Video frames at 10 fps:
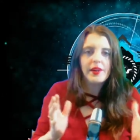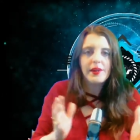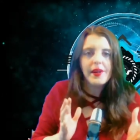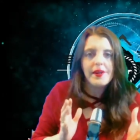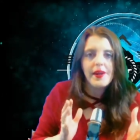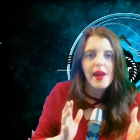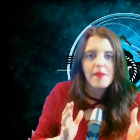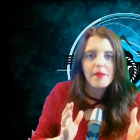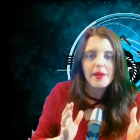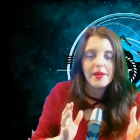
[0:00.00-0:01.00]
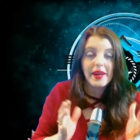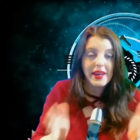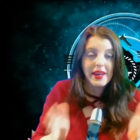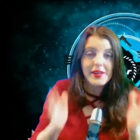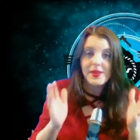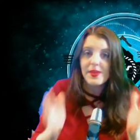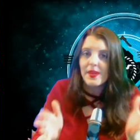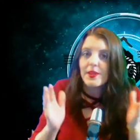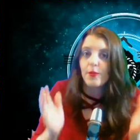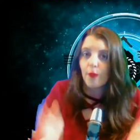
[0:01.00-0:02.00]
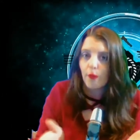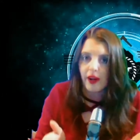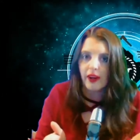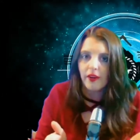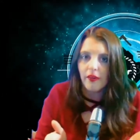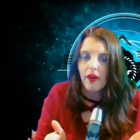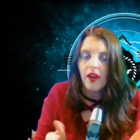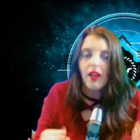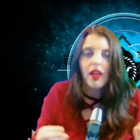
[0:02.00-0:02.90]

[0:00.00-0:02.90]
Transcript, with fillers: a kidnapping? Is this real?